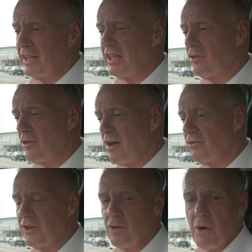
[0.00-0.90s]
the
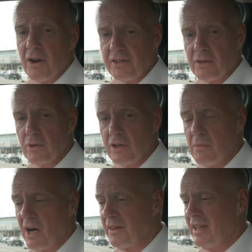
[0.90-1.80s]
around view monitor will
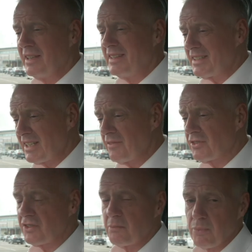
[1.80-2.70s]
come on. This gives
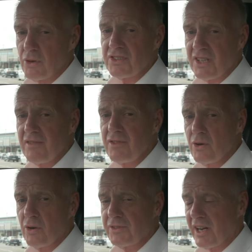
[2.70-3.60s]
us a bird's eye
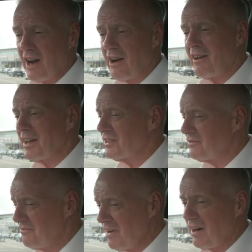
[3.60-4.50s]
view of the car and is
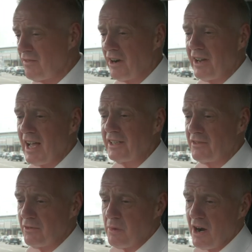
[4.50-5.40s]
very, very handy
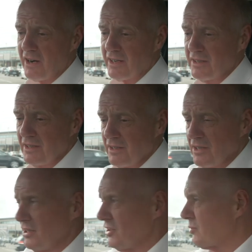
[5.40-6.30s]
for parking.
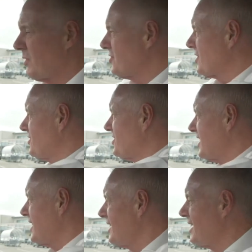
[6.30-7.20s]
So as you can
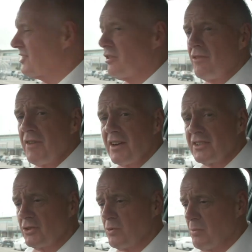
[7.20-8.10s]
see, as I reverse
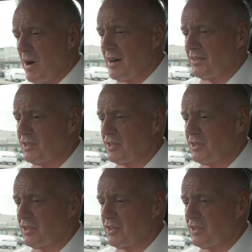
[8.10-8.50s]
into a parking